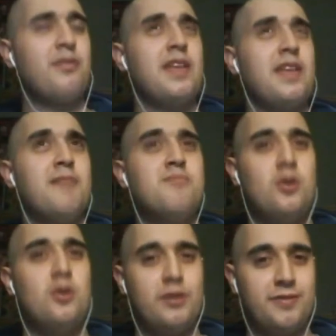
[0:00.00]
the
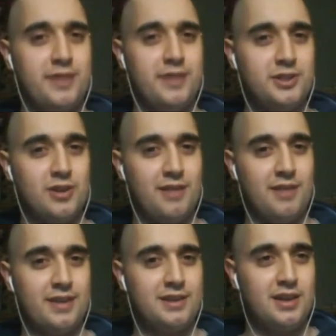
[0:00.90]
emotive feature of
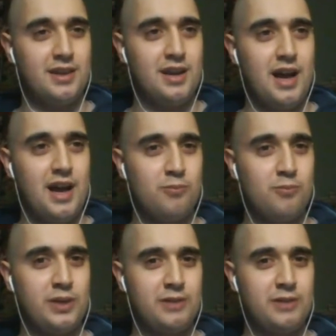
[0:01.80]
it,
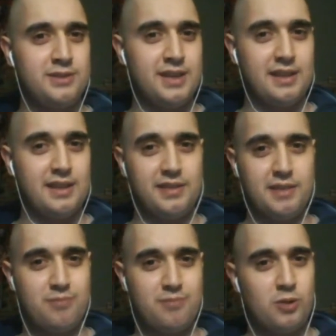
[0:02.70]
would you say that the
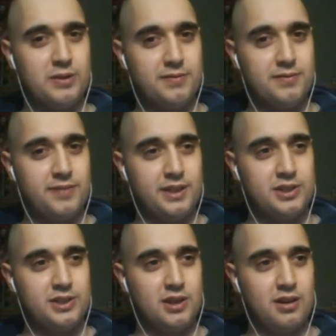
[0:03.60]
emotive
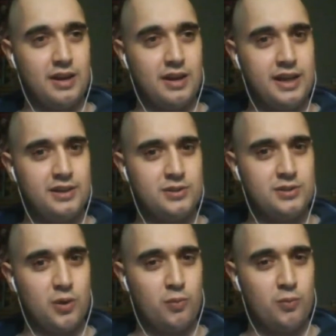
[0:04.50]
feature is
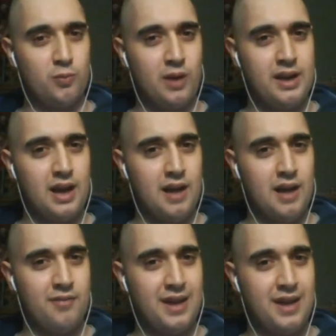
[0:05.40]
one
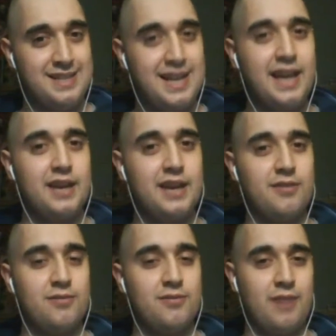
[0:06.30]
of a negative
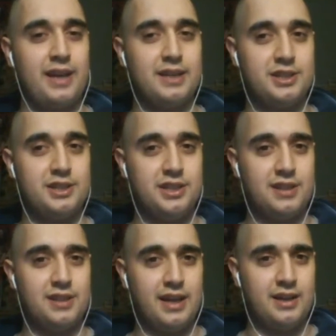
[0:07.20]
recognition,
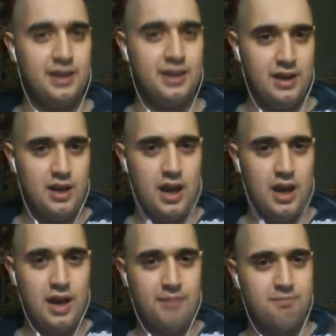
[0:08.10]
like
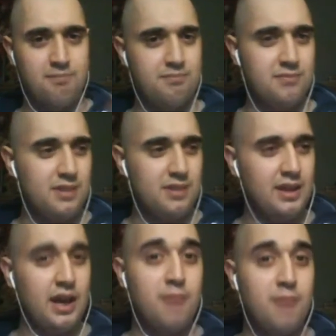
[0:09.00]
a
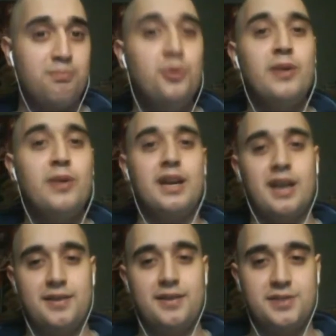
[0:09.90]
booing
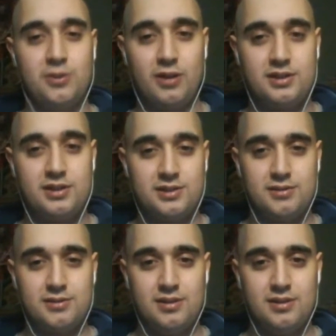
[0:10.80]
of sorts?